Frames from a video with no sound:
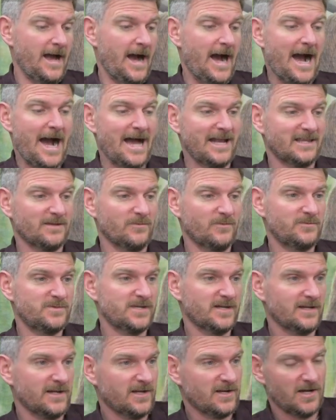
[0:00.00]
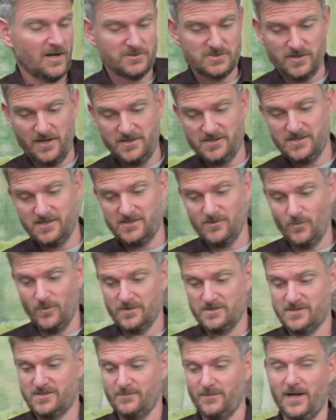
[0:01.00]
I had them at particularly close range because I
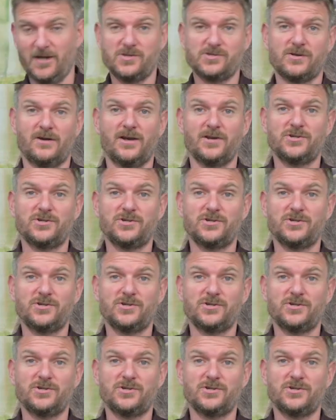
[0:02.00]
wanted to make sure